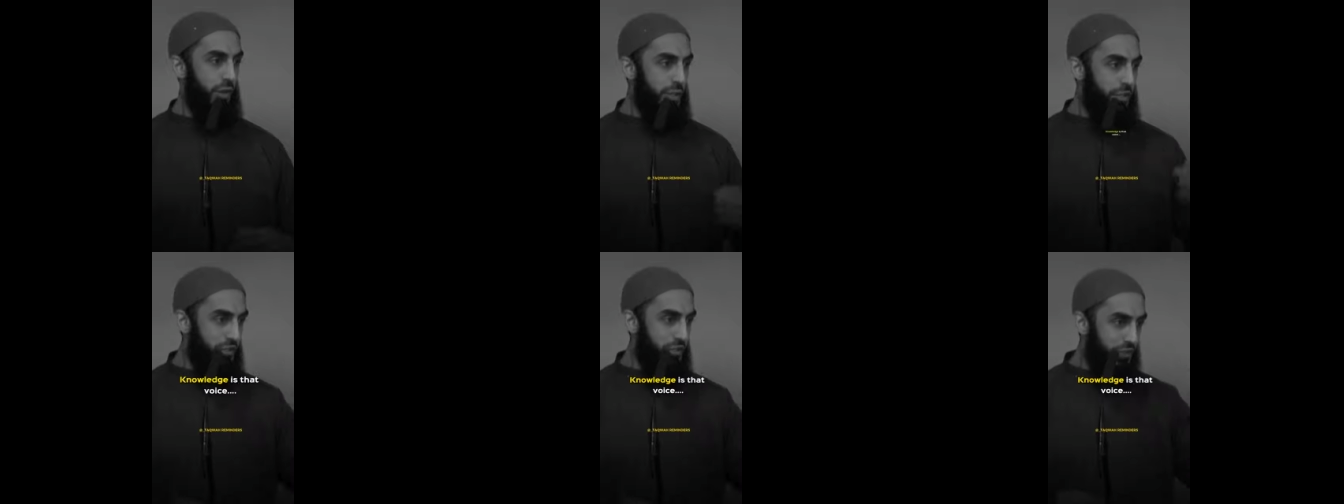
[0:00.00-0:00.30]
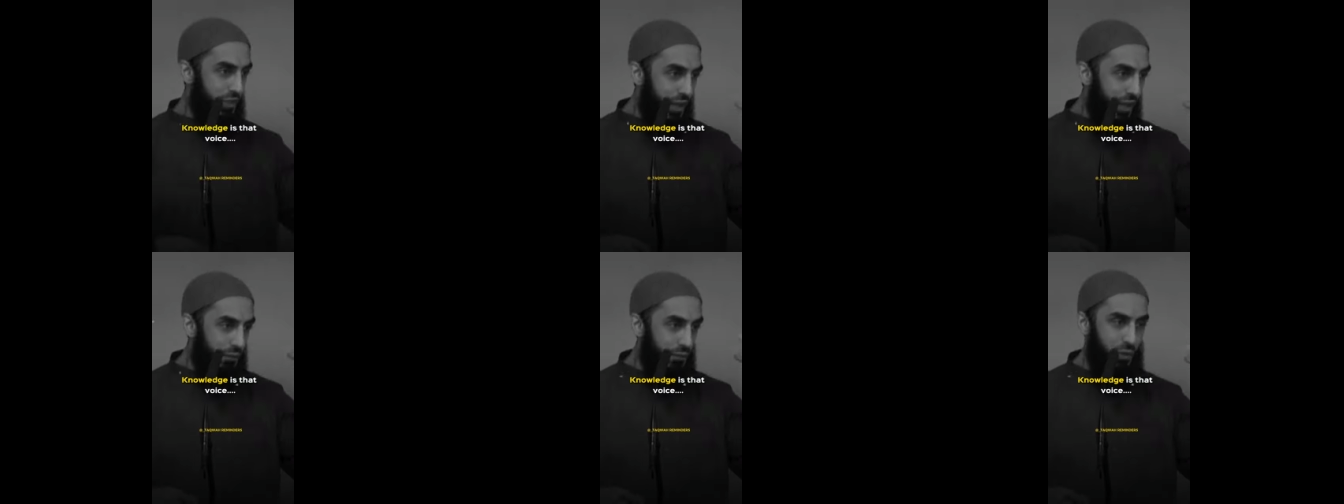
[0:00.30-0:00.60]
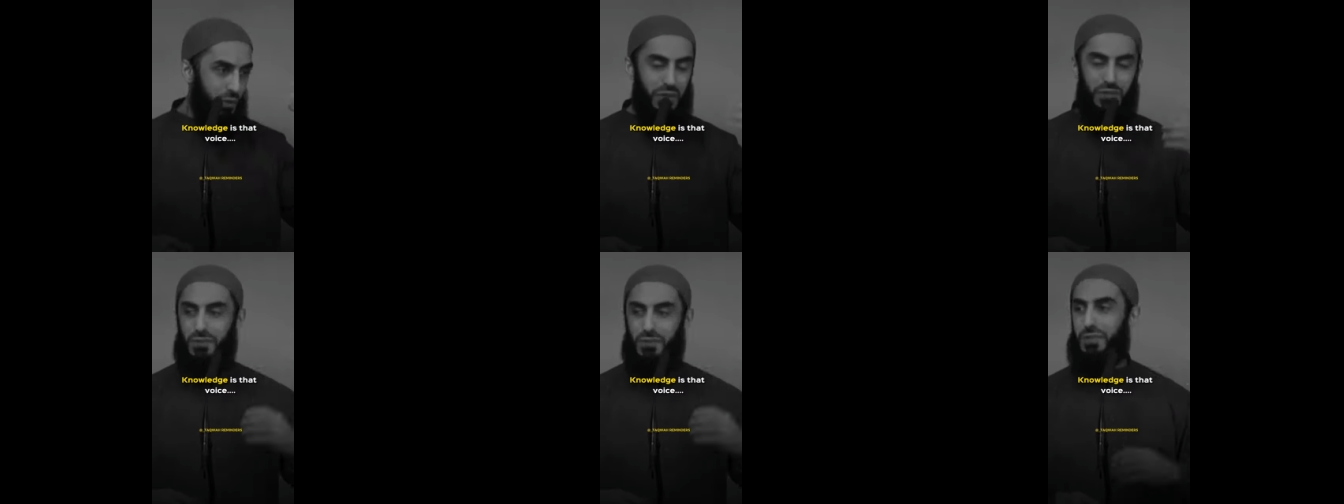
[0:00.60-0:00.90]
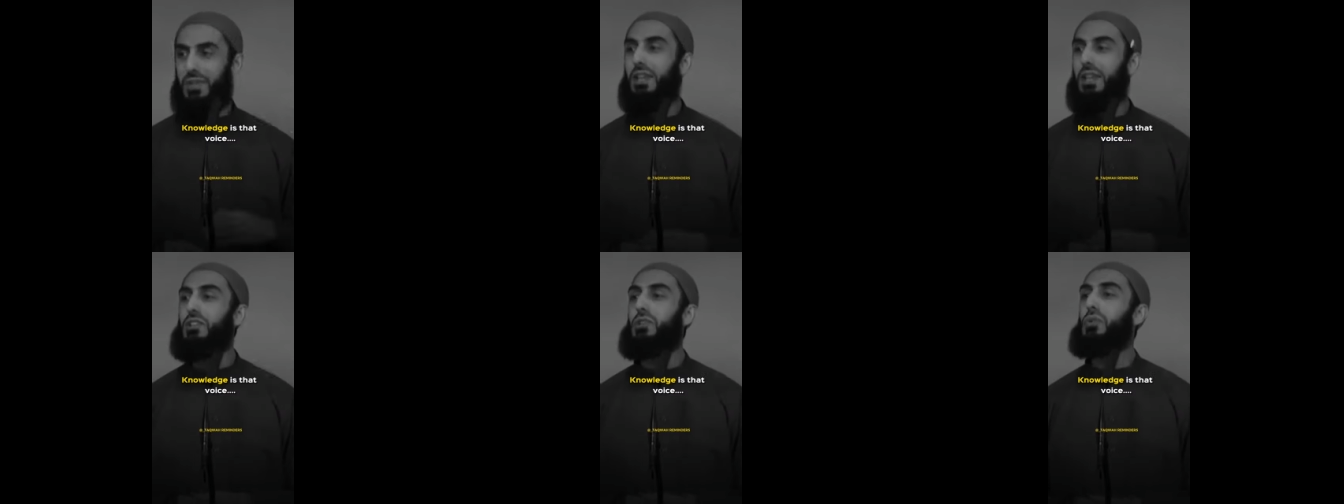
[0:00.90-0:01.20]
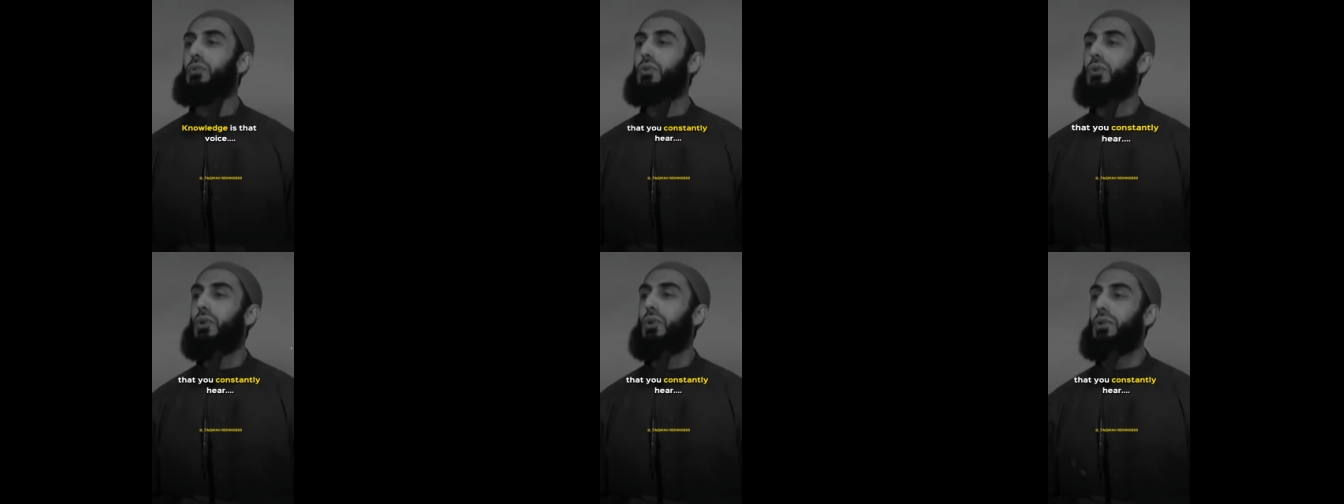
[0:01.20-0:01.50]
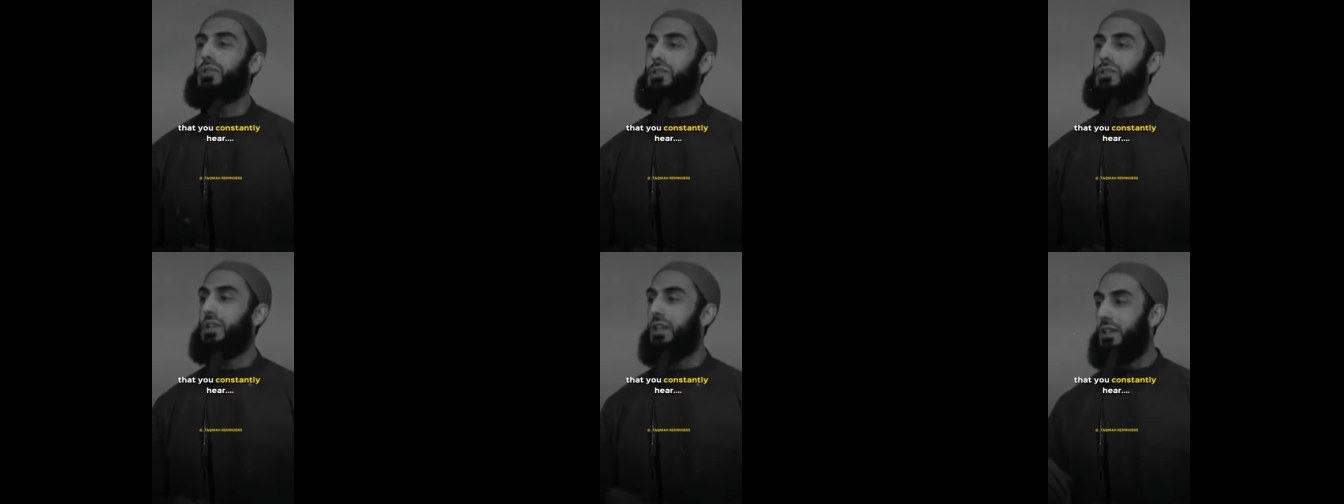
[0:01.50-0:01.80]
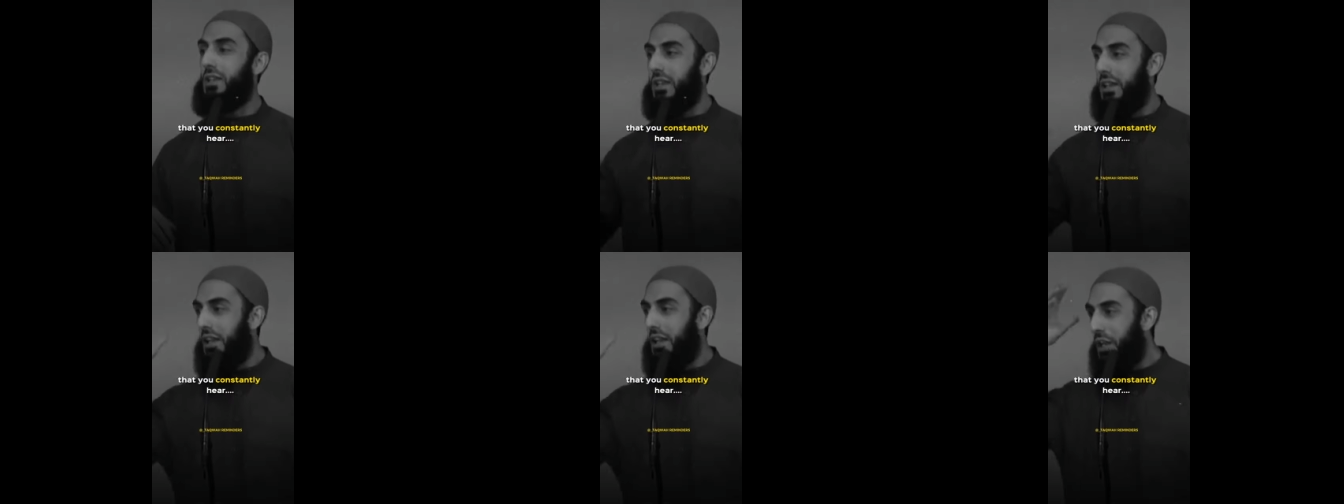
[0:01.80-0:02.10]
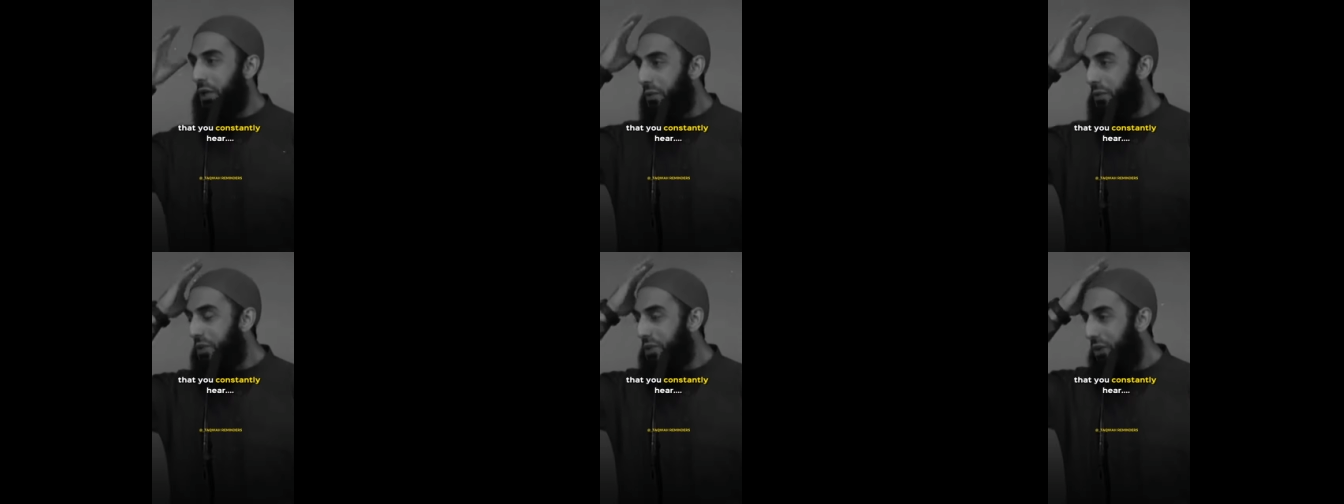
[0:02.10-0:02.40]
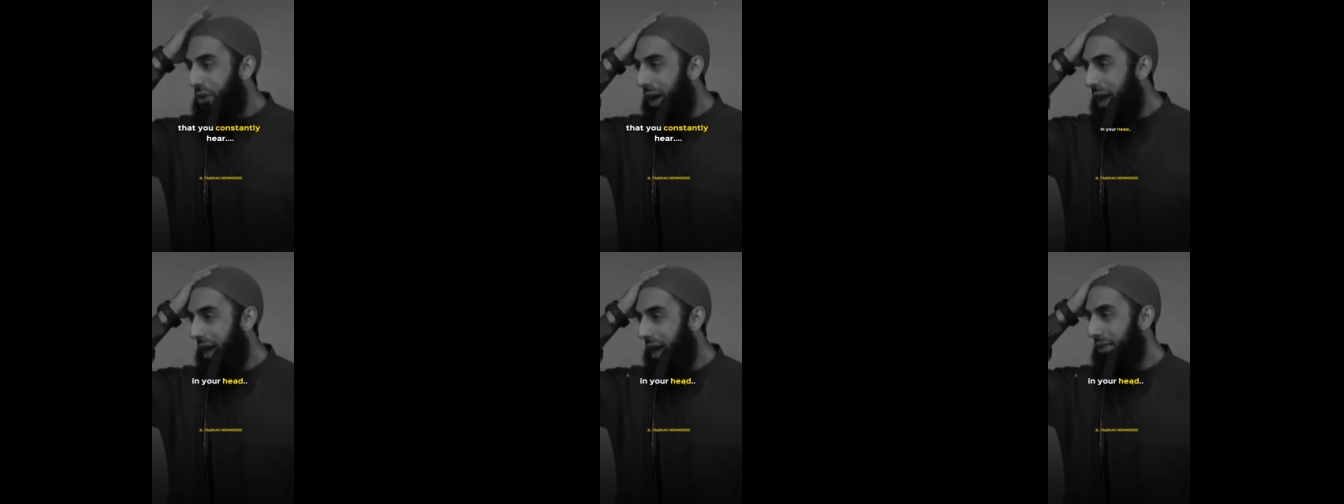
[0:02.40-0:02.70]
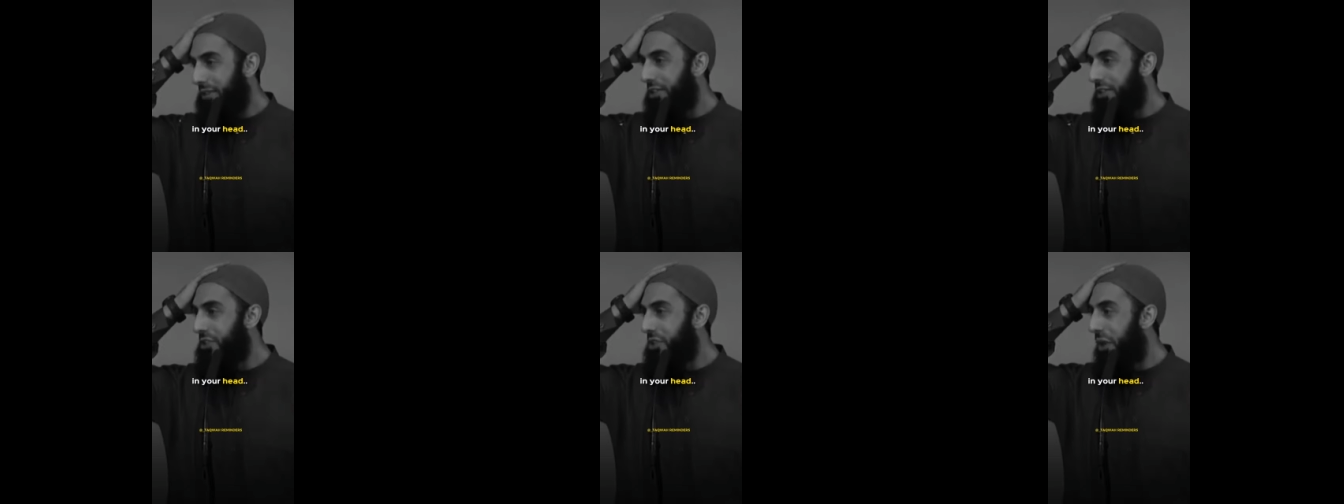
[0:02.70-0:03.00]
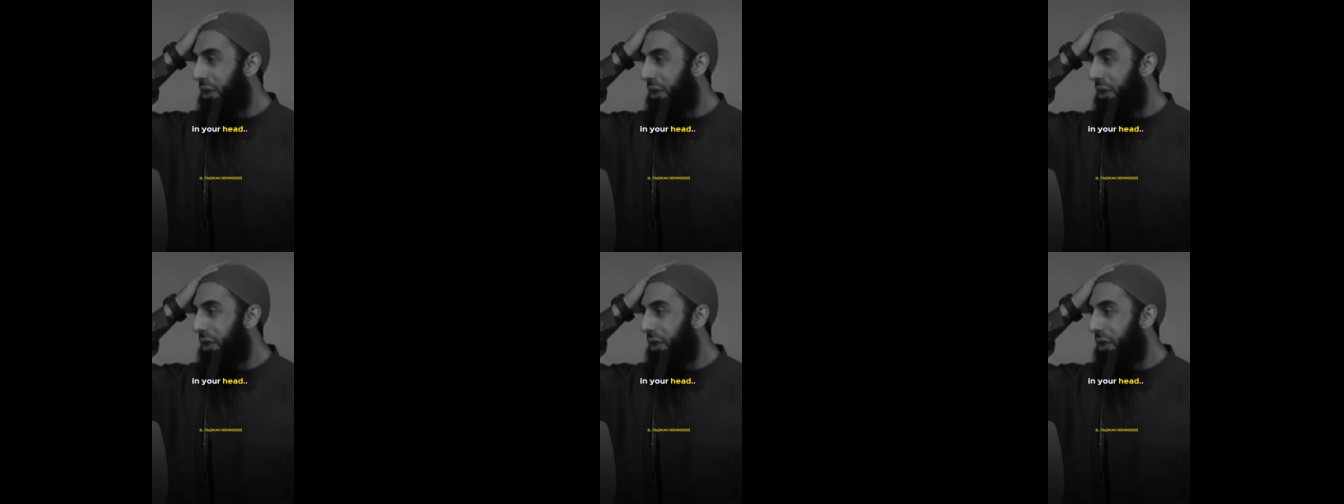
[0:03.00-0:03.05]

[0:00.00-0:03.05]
Knowledge is that voice that you constantly hear in your head,